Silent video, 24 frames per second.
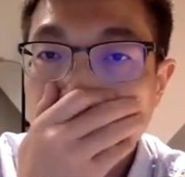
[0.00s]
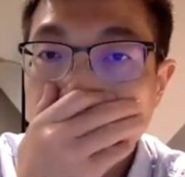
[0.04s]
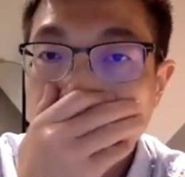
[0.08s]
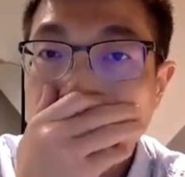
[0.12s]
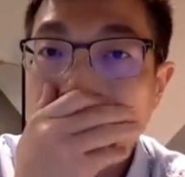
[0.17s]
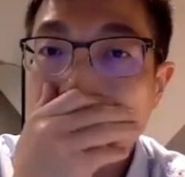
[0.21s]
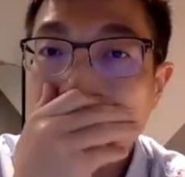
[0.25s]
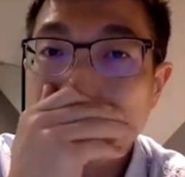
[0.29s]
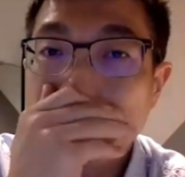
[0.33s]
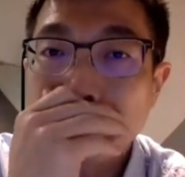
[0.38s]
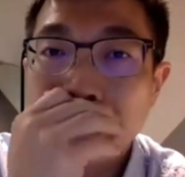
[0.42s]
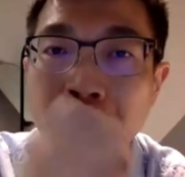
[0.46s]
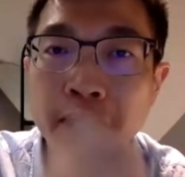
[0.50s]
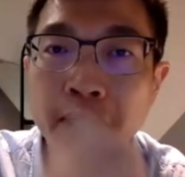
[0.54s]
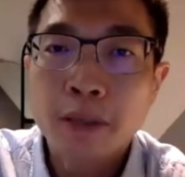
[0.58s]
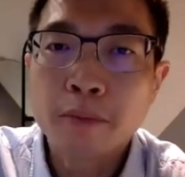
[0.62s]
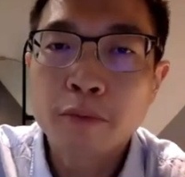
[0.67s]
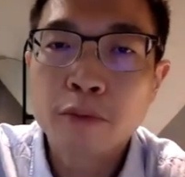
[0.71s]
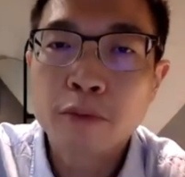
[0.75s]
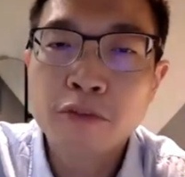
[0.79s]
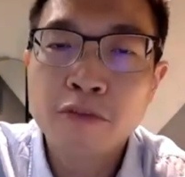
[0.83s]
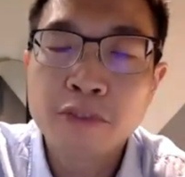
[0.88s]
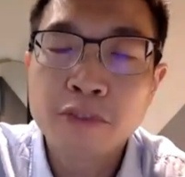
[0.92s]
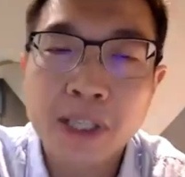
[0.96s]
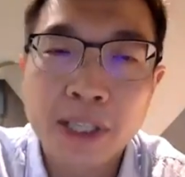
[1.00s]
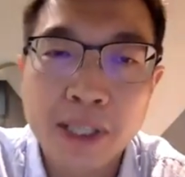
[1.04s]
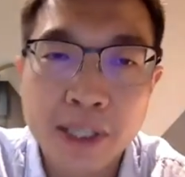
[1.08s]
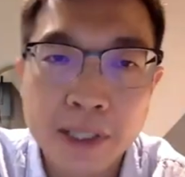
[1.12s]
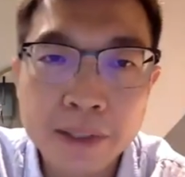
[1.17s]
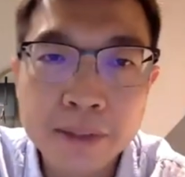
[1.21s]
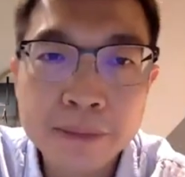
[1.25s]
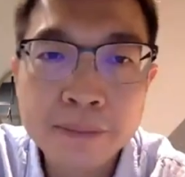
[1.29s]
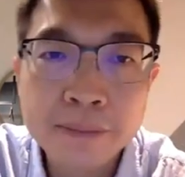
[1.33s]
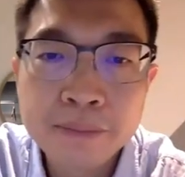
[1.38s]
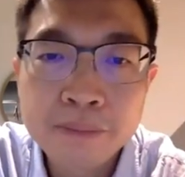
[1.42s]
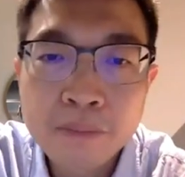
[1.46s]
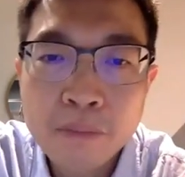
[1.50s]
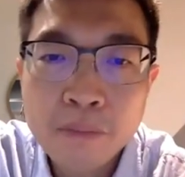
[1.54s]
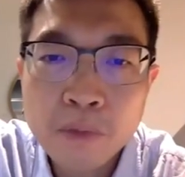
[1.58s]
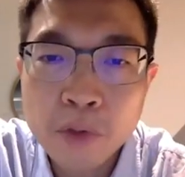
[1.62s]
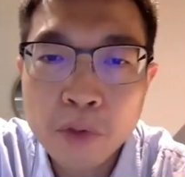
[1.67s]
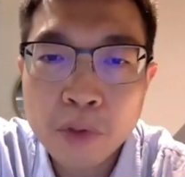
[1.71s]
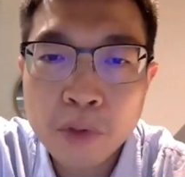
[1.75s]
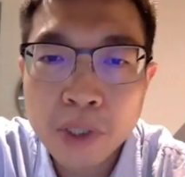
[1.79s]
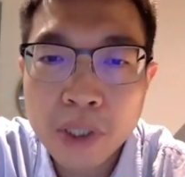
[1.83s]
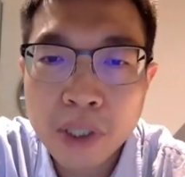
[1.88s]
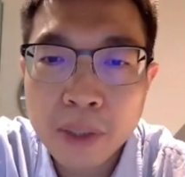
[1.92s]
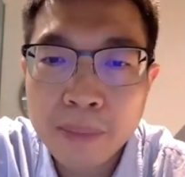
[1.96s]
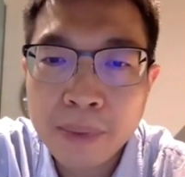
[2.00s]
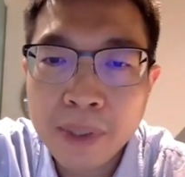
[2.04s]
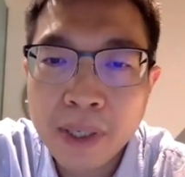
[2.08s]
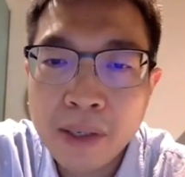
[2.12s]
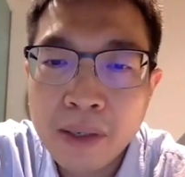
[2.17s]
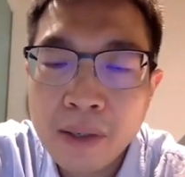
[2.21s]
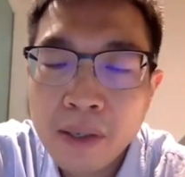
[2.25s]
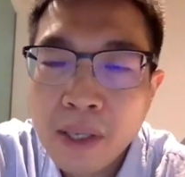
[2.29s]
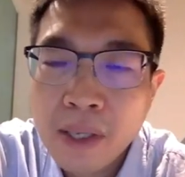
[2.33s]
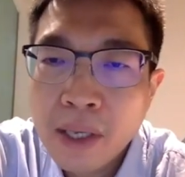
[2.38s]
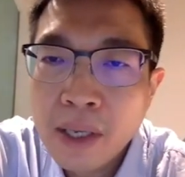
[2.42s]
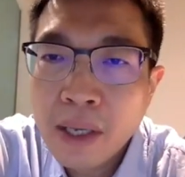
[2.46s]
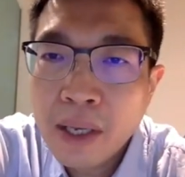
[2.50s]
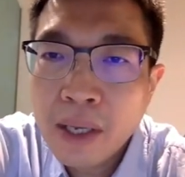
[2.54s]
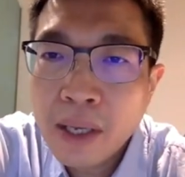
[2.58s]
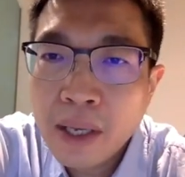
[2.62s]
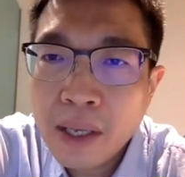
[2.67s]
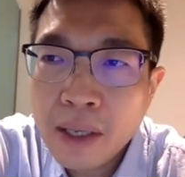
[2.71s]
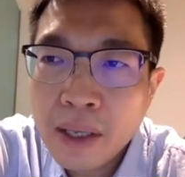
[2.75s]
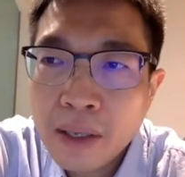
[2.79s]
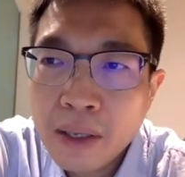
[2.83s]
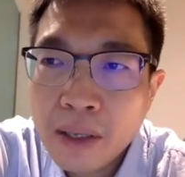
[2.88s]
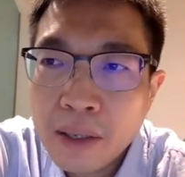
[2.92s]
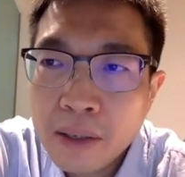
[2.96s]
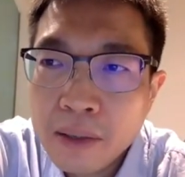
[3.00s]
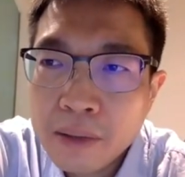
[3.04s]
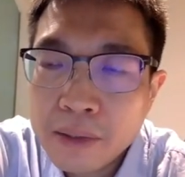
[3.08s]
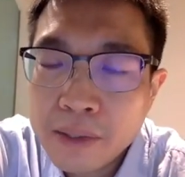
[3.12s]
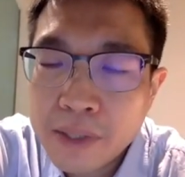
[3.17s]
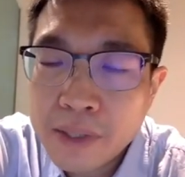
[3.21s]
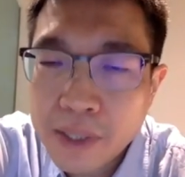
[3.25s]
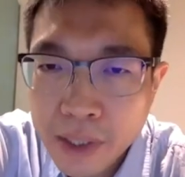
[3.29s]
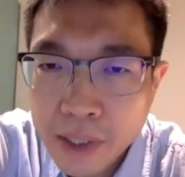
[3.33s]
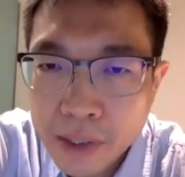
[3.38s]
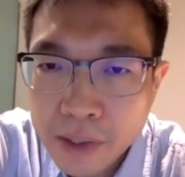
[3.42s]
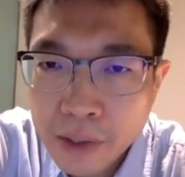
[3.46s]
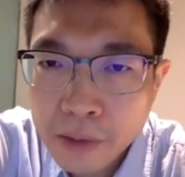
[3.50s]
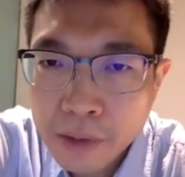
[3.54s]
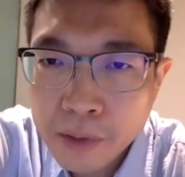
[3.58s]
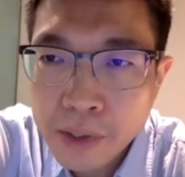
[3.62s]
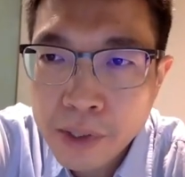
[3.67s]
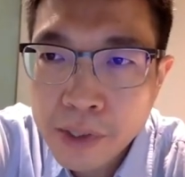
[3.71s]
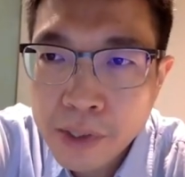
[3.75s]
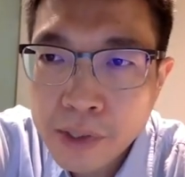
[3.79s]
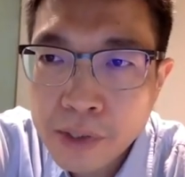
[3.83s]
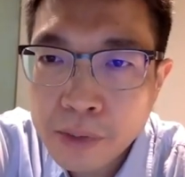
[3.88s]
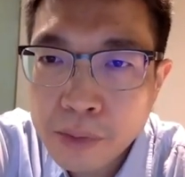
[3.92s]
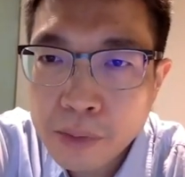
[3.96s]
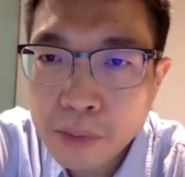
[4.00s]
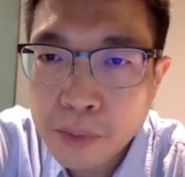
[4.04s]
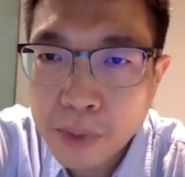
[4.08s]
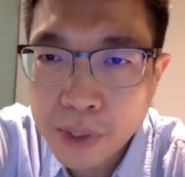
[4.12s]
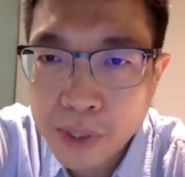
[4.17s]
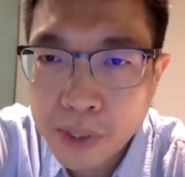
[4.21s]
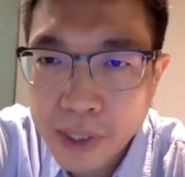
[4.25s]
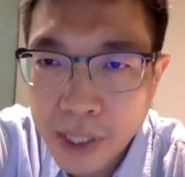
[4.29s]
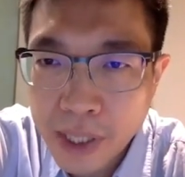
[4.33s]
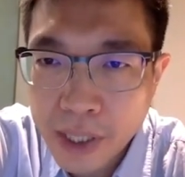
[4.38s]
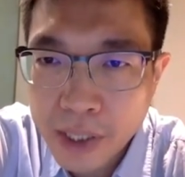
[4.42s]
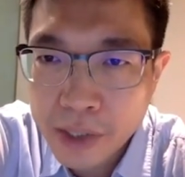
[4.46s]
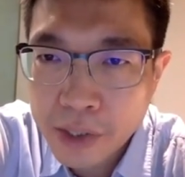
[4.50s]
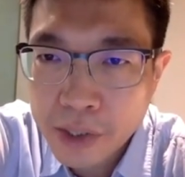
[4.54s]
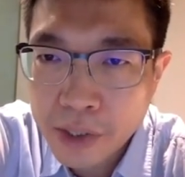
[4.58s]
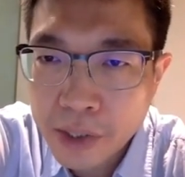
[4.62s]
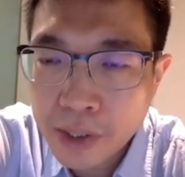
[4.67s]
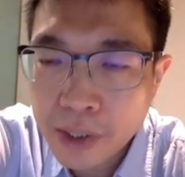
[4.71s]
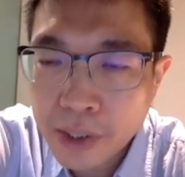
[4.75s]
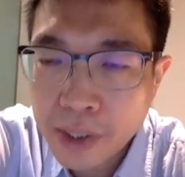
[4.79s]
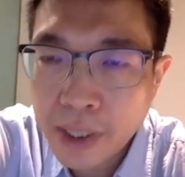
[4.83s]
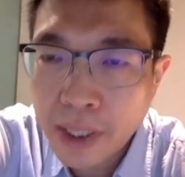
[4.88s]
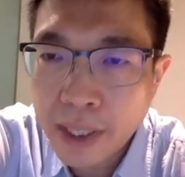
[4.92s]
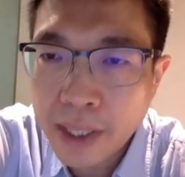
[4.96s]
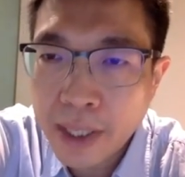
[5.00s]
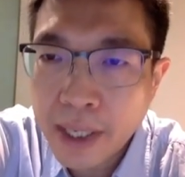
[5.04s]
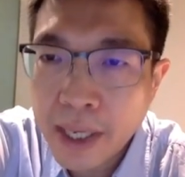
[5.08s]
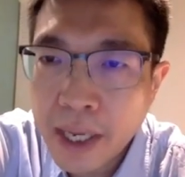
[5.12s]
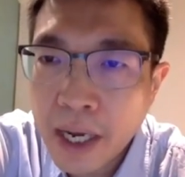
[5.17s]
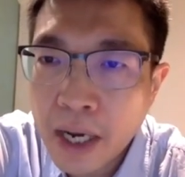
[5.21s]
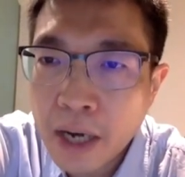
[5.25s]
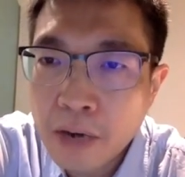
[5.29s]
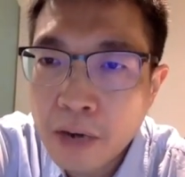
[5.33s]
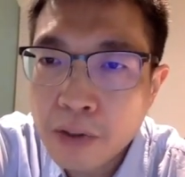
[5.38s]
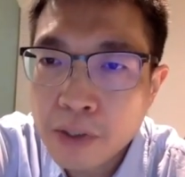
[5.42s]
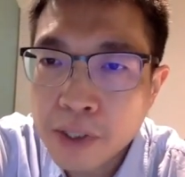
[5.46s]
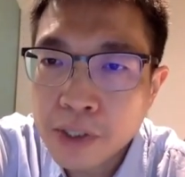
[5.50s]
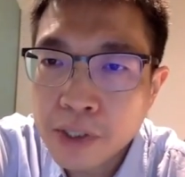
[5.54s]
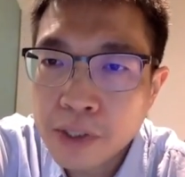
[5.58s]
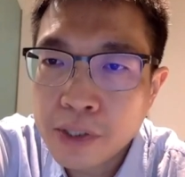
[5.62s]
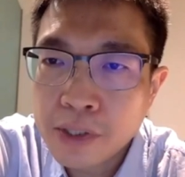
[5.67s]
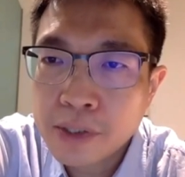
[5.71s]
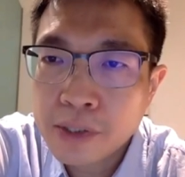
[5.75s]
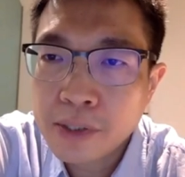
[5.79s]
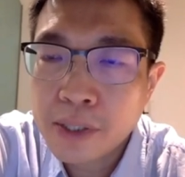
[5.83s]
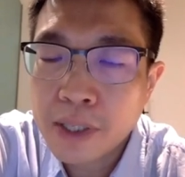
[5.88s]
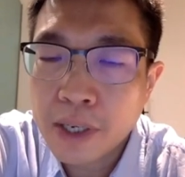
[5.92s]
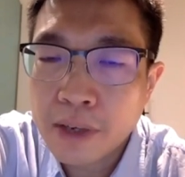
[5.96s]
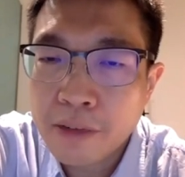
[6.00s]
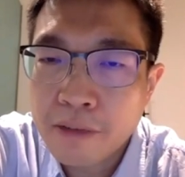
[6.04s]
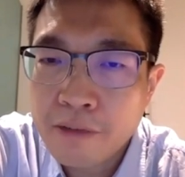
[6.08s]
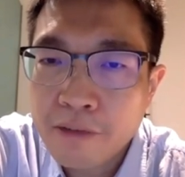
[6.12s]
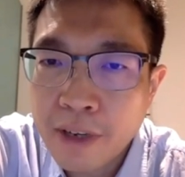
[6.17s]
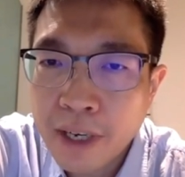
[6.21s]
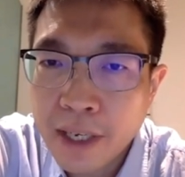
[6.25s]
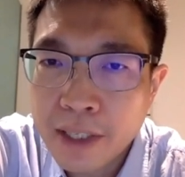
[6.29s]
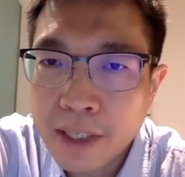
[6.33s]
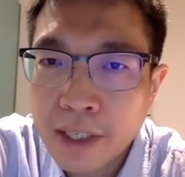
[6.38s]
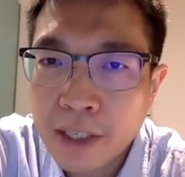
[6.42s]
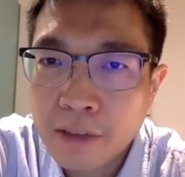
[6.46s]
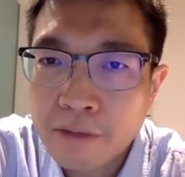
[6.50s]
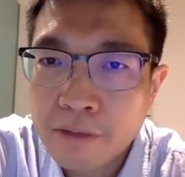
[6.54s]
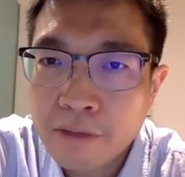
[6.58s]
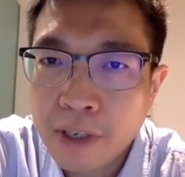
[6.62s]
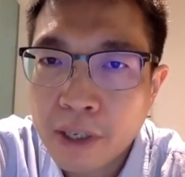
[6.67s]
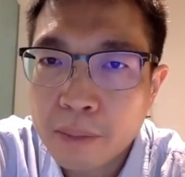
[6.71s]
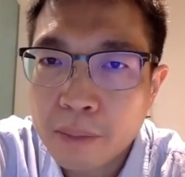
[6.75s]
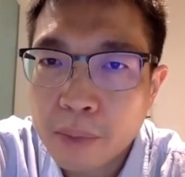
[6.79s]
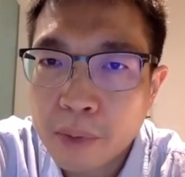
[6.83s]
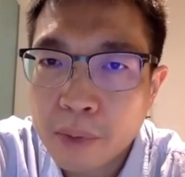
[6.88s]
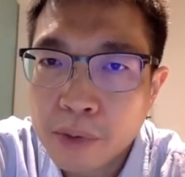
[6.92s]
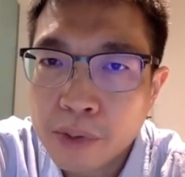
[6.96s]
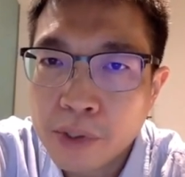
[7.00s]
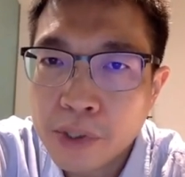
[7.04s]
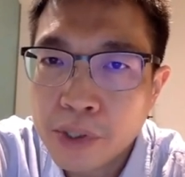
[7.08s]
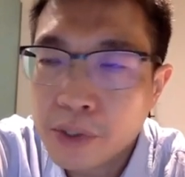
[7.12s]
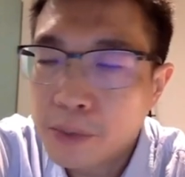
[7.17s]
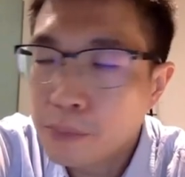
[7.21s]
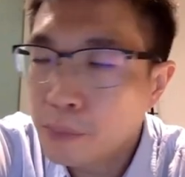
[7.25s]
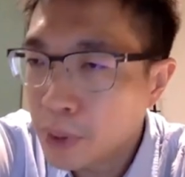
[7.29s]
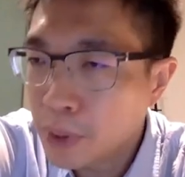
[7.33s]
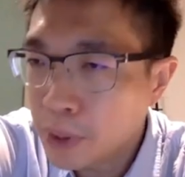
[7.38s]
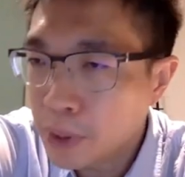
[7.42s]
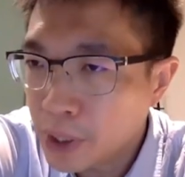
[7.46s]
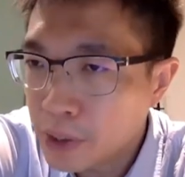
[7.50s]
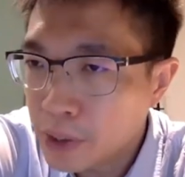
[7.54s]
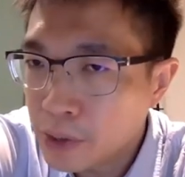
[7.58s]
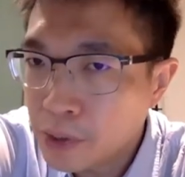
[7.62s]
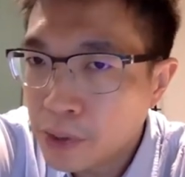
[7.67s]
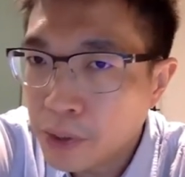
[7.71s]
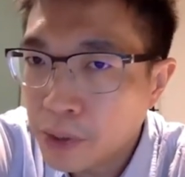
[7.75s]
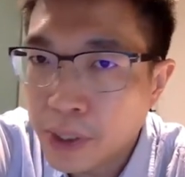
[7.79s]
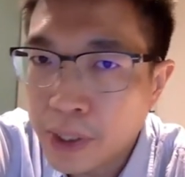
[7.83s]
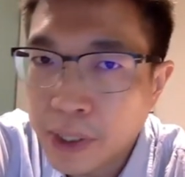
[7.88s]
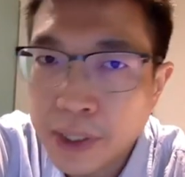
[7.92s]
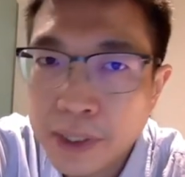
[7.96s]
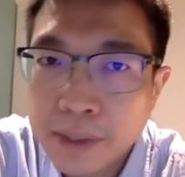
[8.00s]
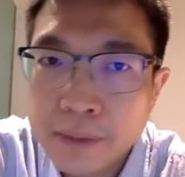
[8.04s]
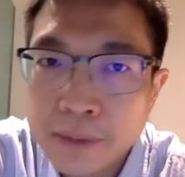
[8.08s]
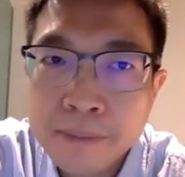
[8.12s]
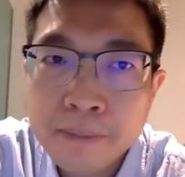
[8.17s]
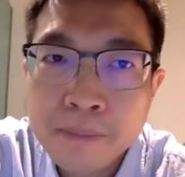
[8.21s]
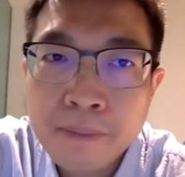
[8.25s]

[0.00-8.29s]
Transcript: Now I'm gonna move on to talk about steatosis reduction and how is this affecting fibrosis potentially.